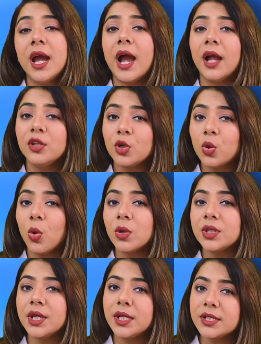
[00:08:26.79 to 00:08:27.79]
and the
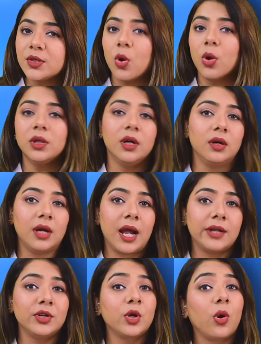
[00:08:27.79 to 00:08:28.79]
court in its order
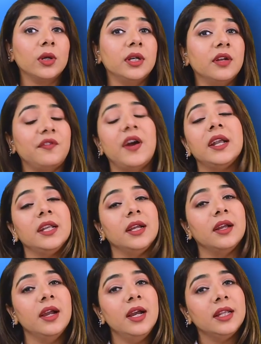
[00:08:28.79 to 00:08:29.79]
had recorded a
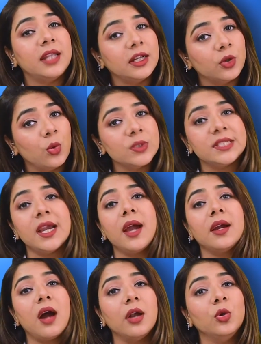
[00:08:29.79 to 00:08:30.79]
finding that OCI
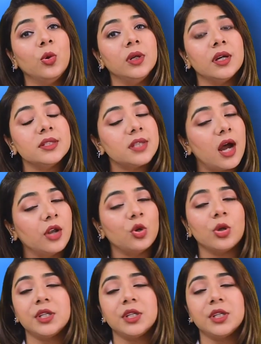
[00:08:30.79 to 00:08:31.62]
cardholders are not